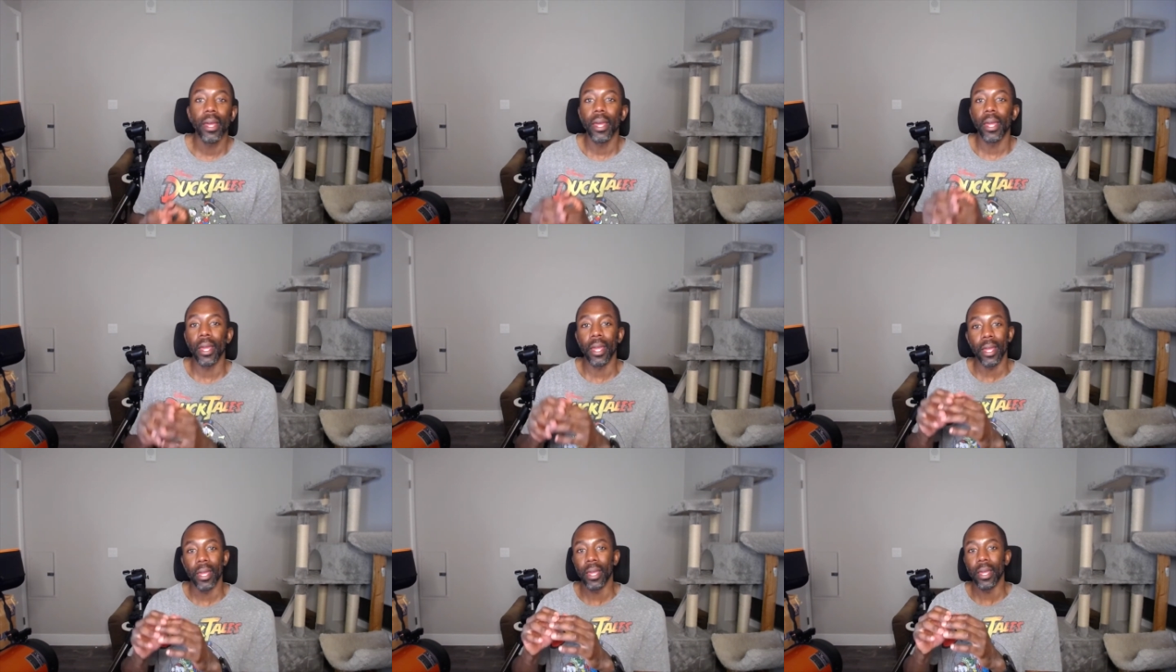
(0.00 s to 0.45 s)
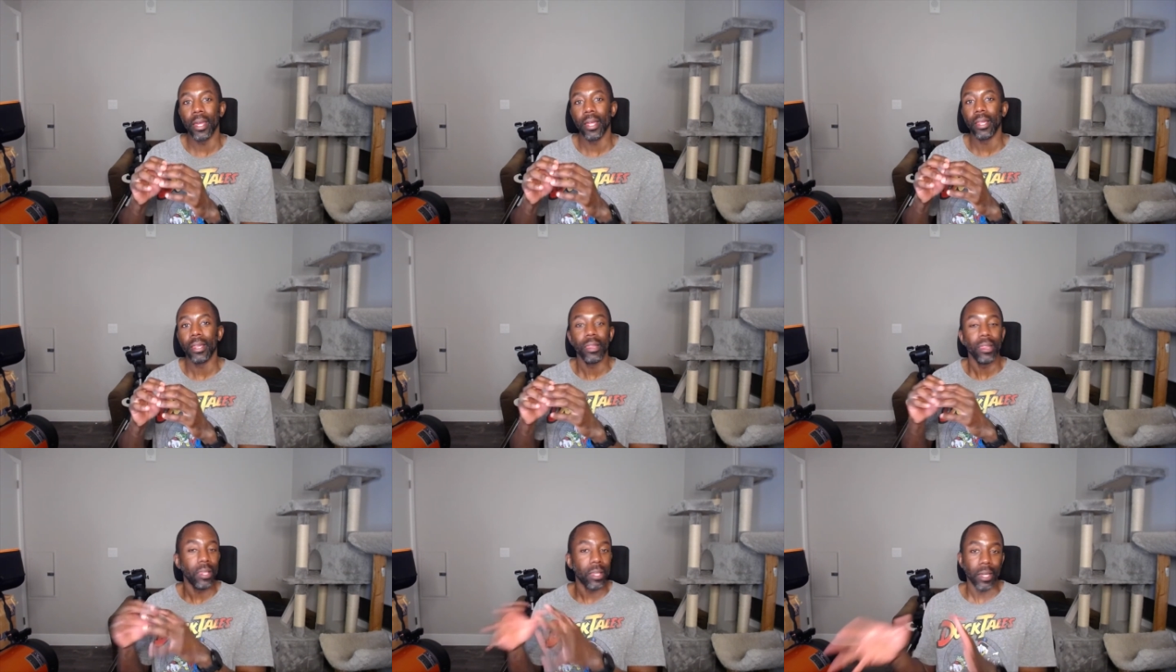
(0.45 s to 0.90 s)

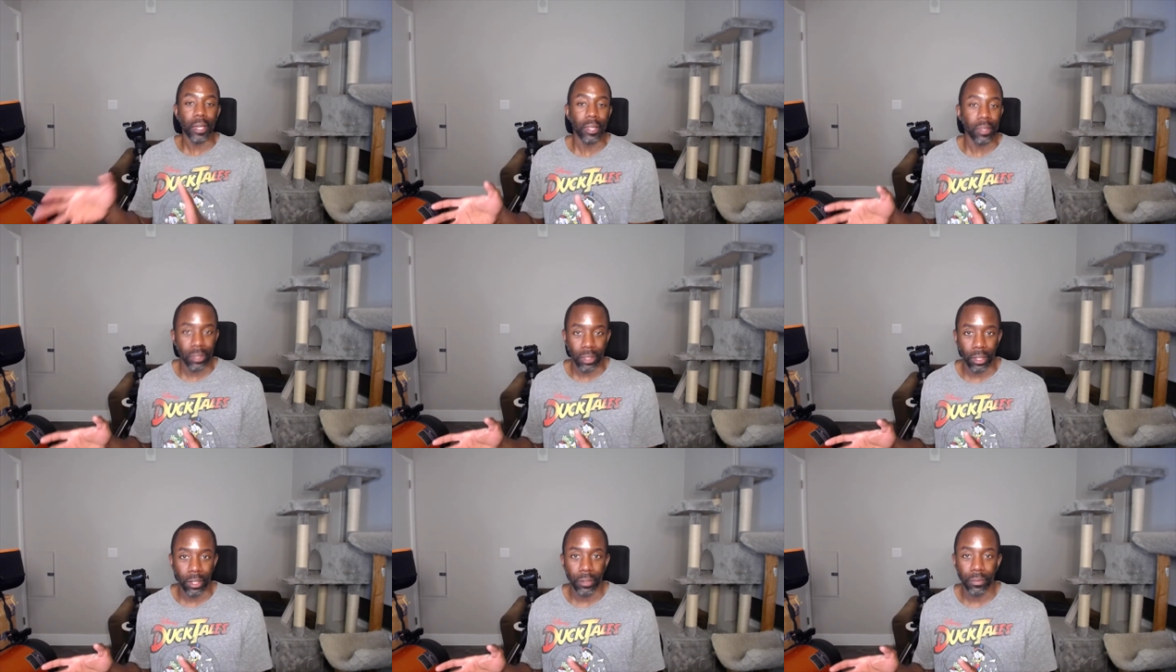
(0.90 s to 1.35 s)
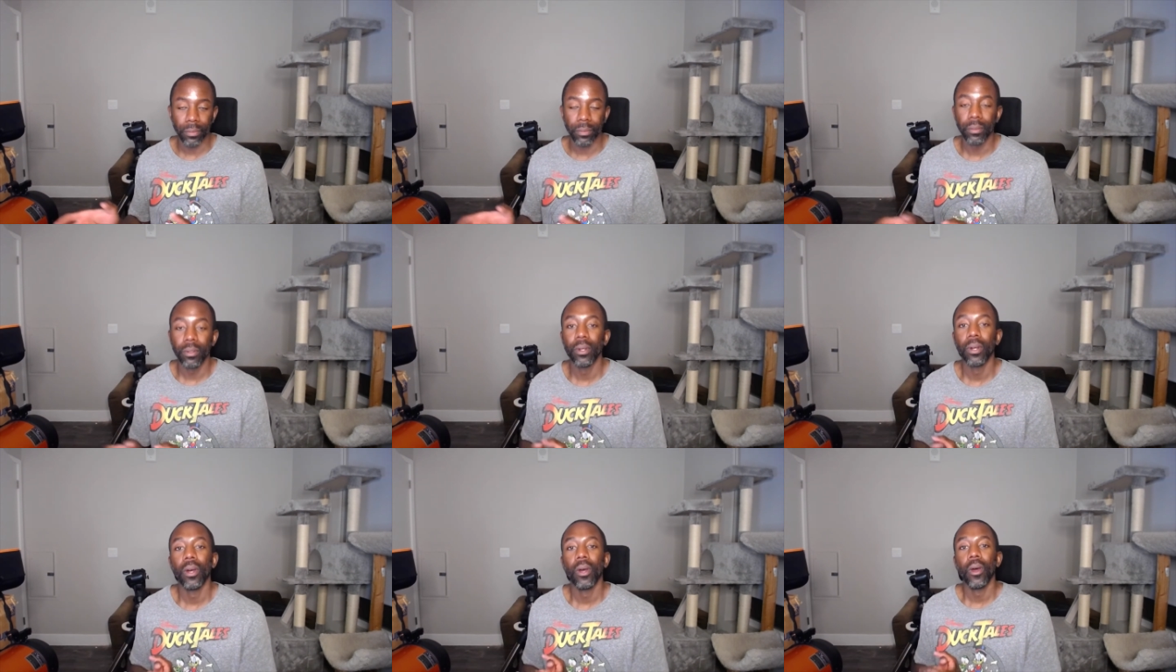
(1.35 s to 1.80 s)
and look at stuff.
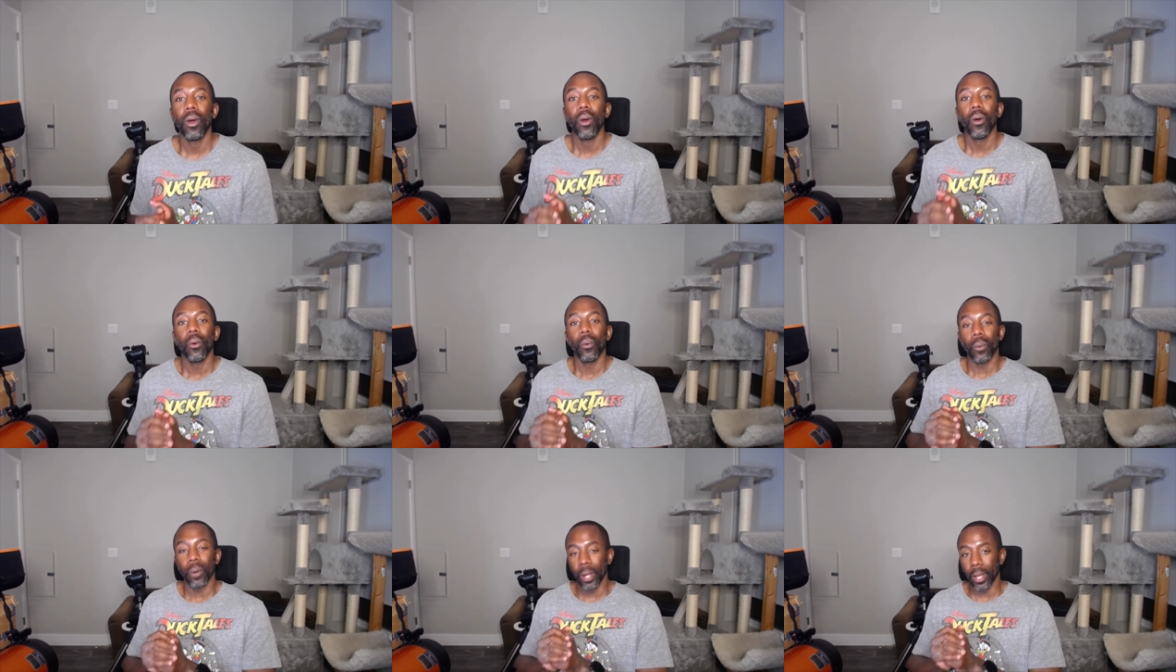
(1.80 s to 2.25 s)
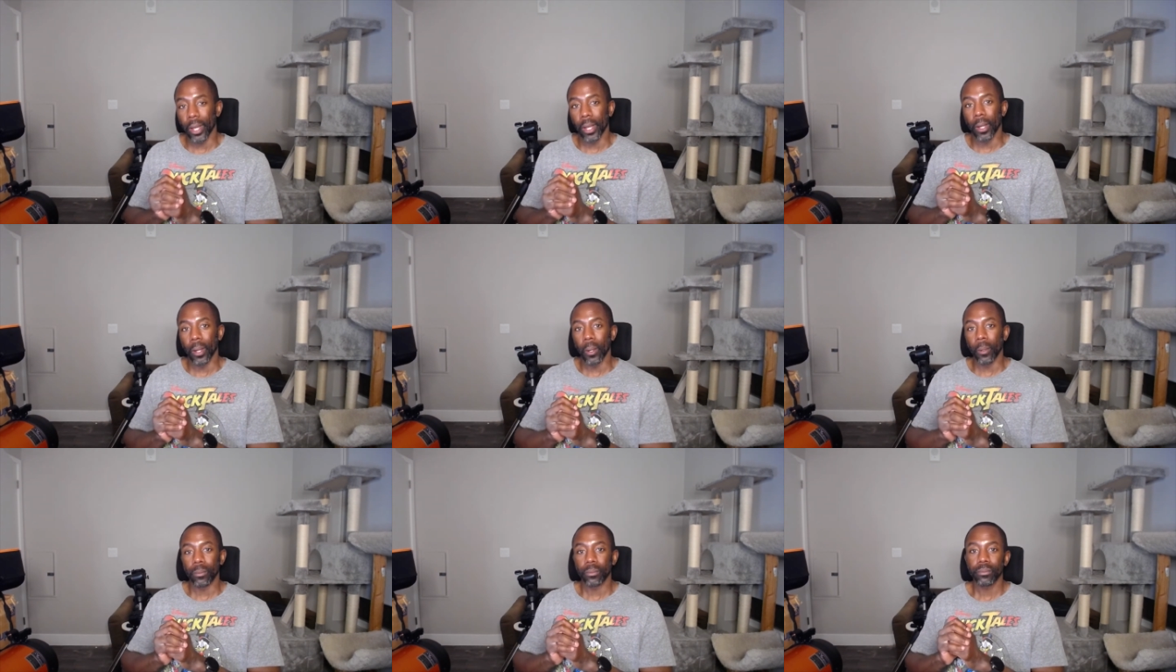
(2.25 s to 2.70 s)

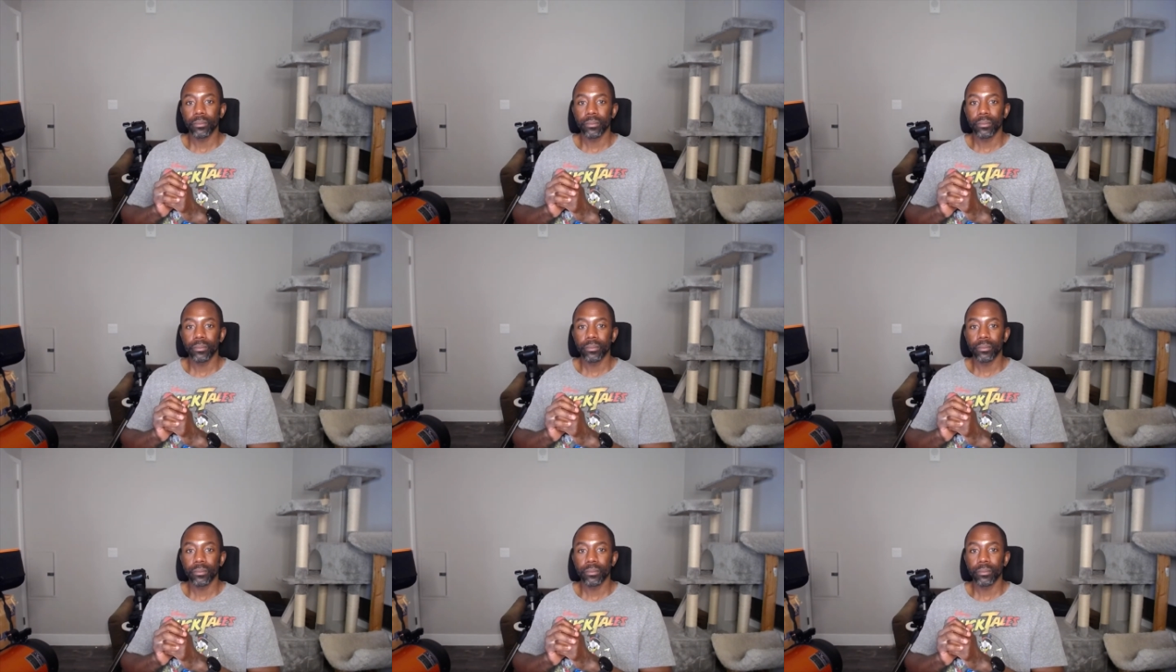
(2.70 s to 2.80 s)
Well,